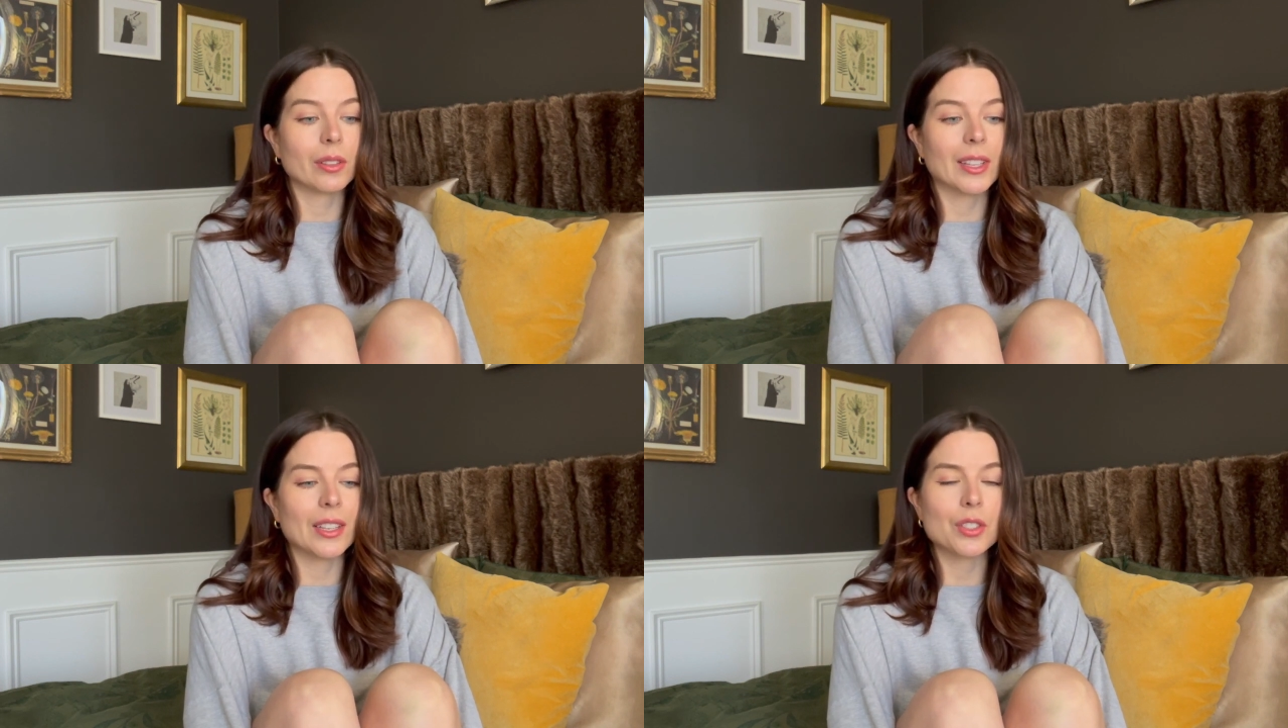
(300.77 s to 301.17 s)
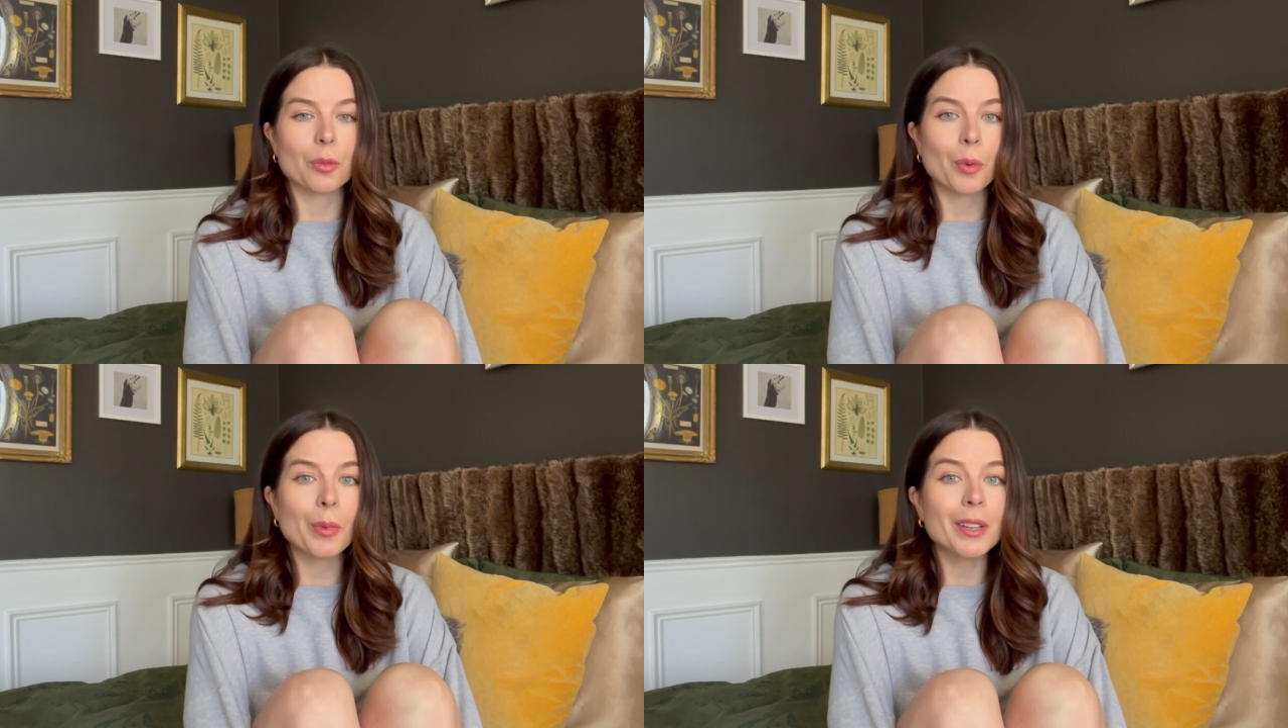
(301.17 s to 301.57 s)
get
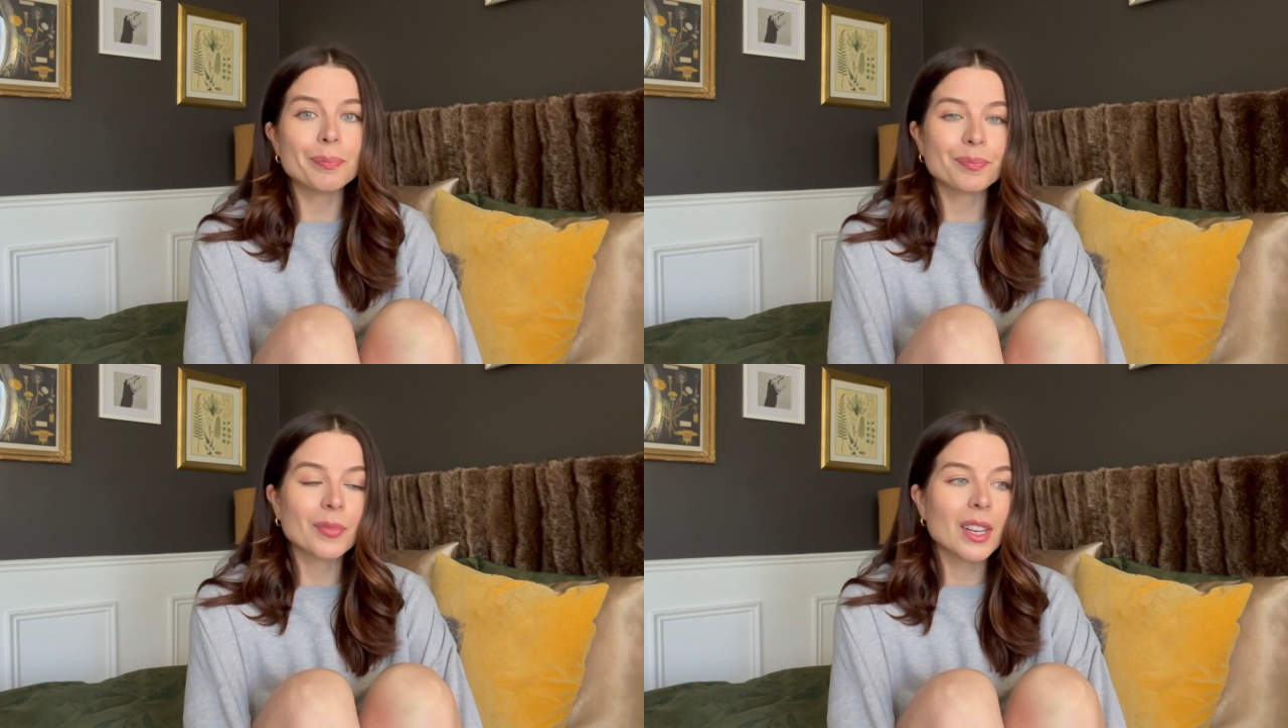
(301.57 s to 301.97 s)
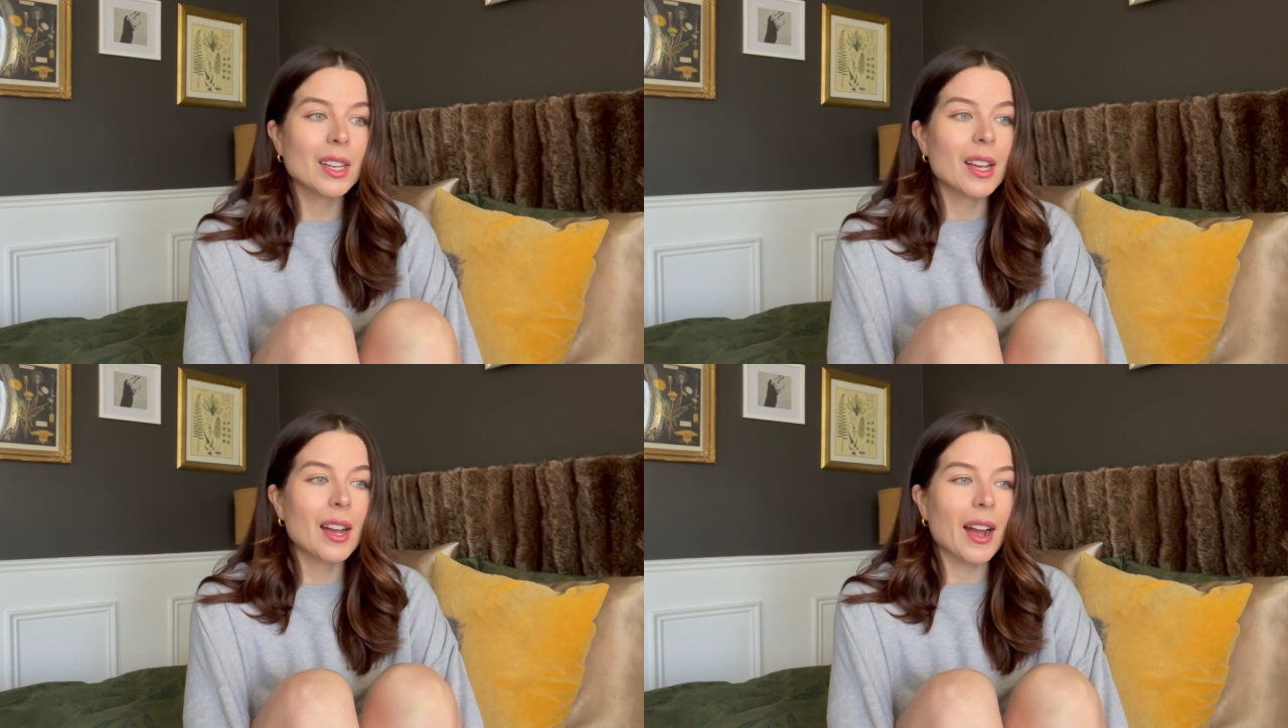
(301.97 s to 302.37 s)
dopamine.
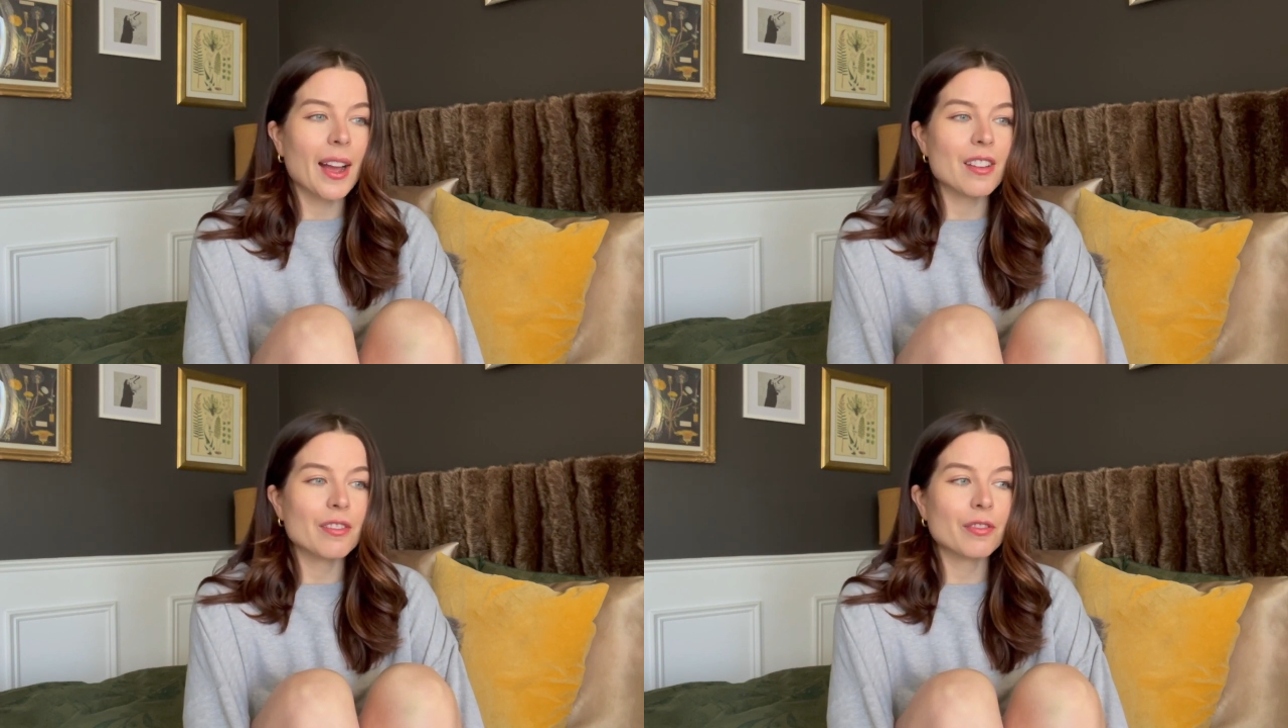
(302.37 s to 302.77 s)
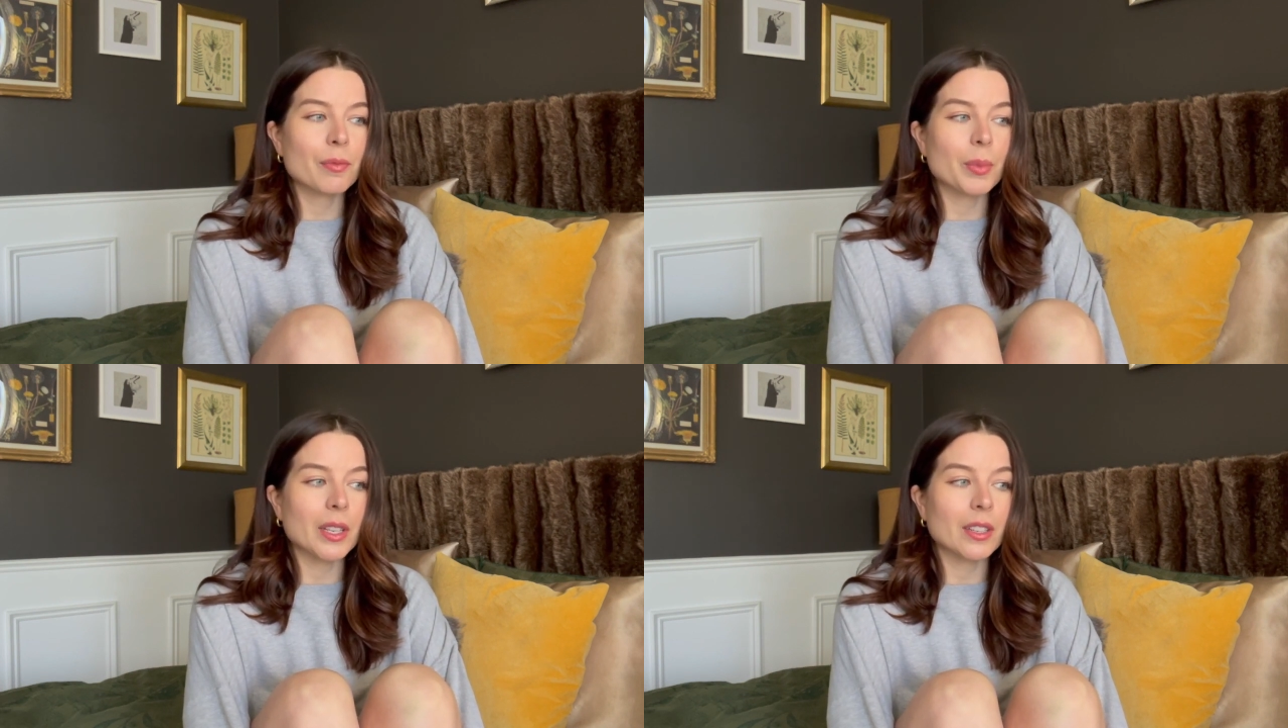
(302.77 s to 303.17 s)
I've
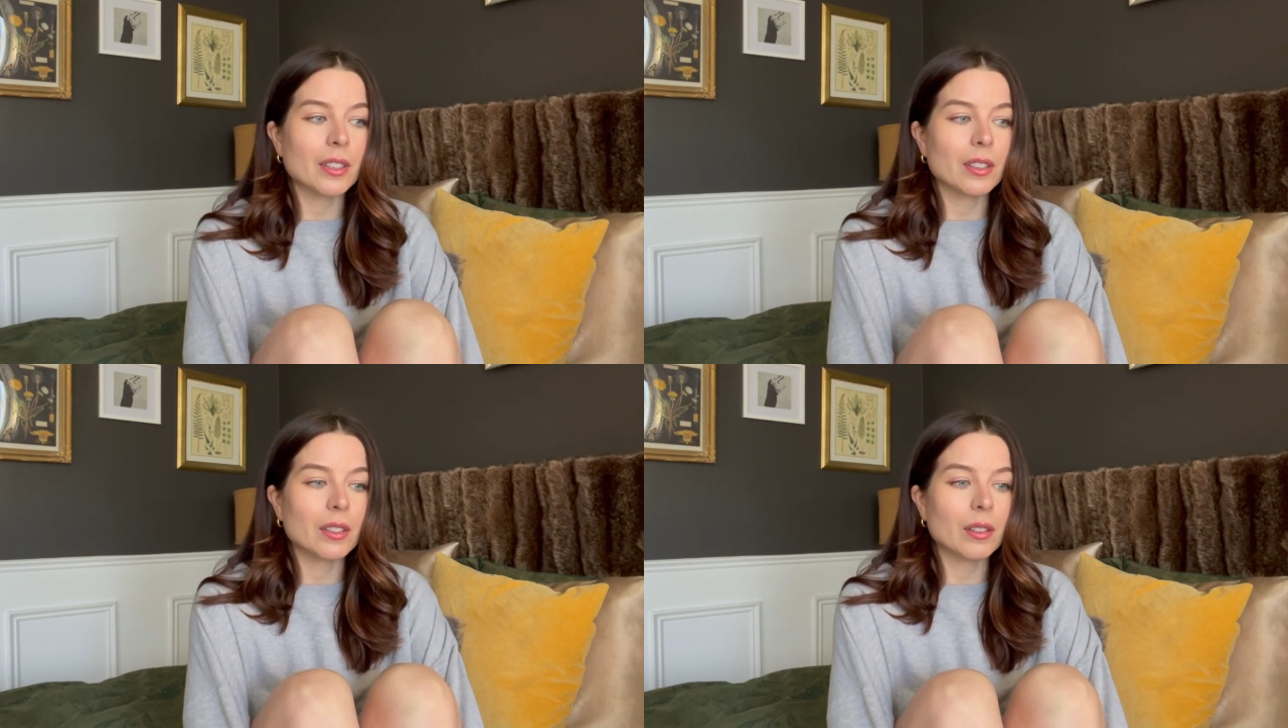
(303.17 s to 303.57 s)
been